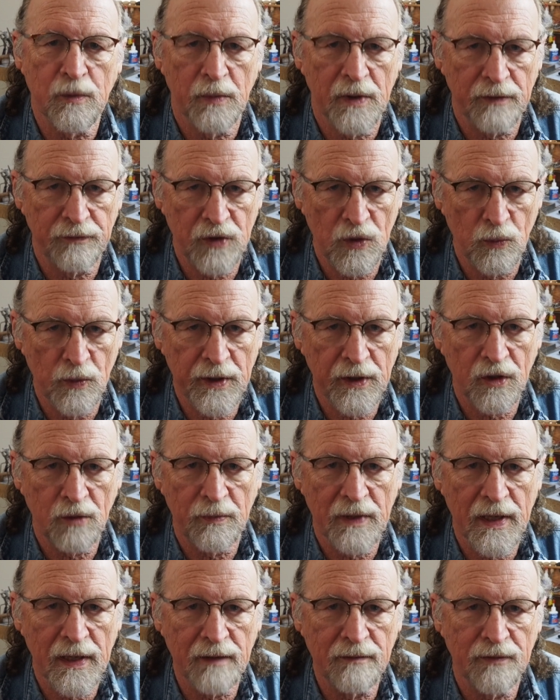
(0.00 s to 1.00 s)
But if you want to go
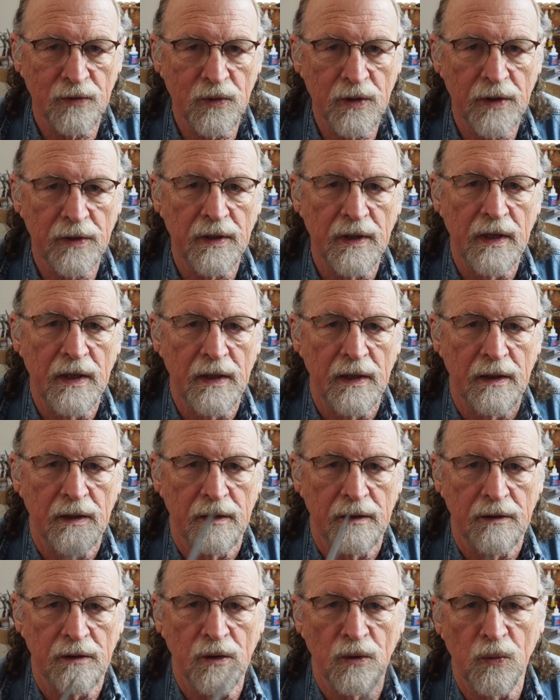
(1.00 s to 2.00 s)
back and forth,
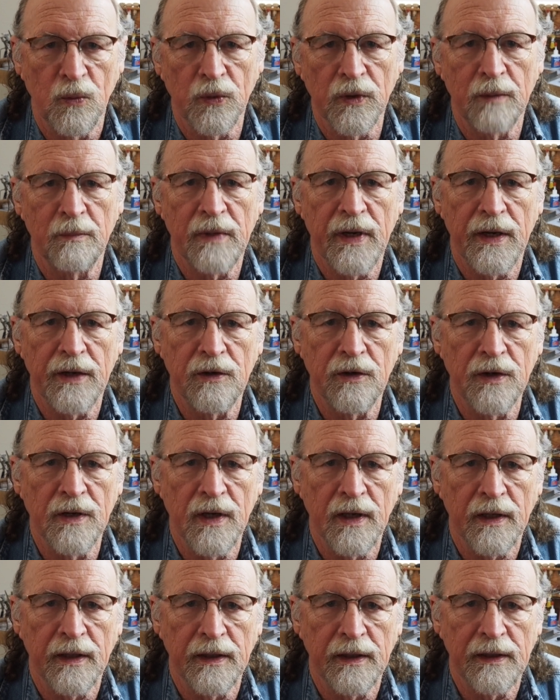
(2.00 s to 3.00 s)
don't worry about it. You're
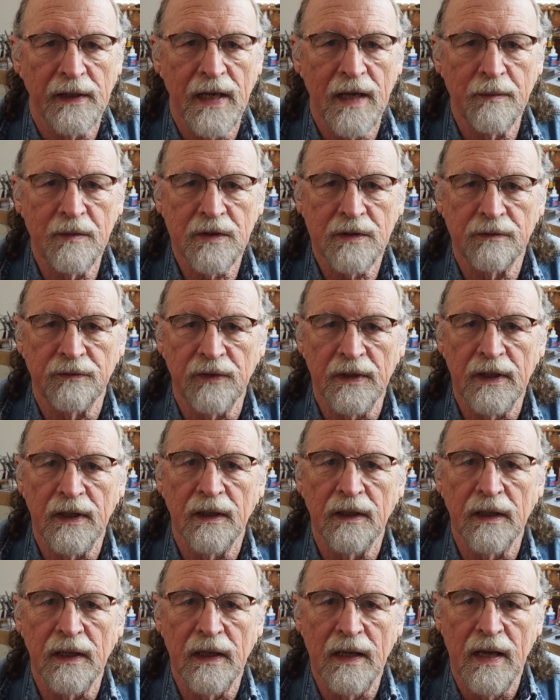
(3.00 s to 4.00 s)
not going to damage the
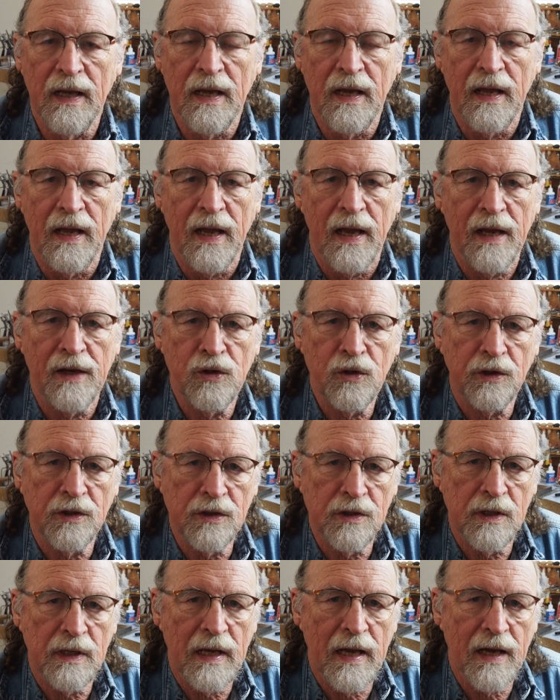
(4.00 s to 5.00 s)
file. And you
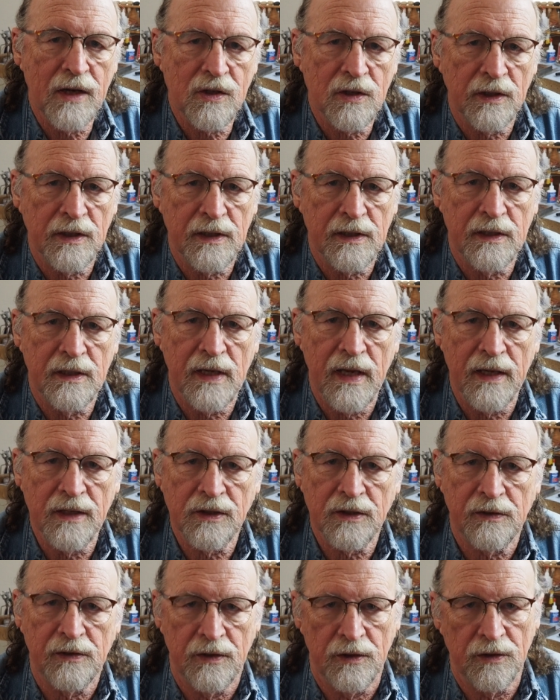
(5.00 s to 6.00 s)
can actually
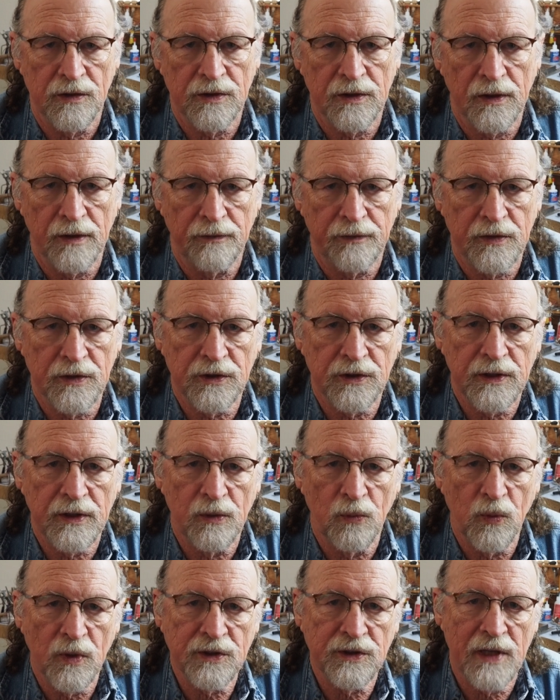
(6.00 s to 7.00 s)
test yourself to see
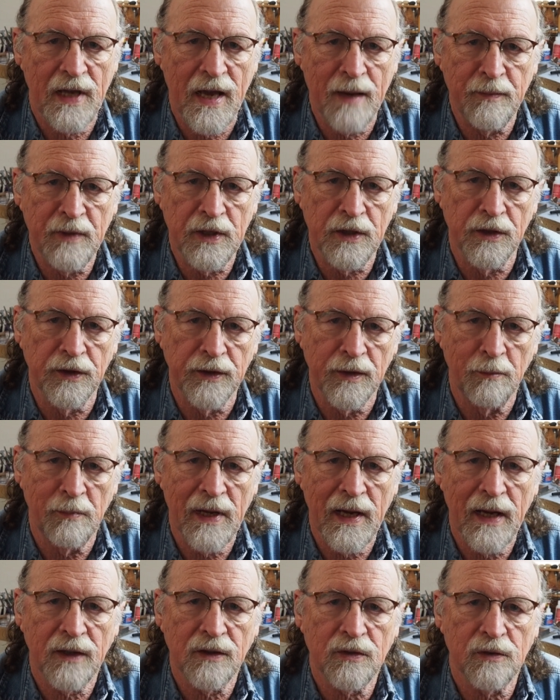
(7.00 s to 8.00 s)
what's happening on the
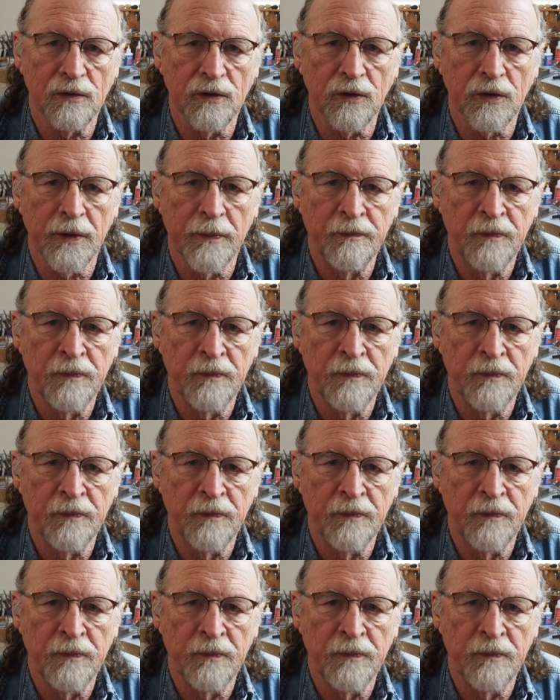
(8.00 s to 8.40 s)
backstroke.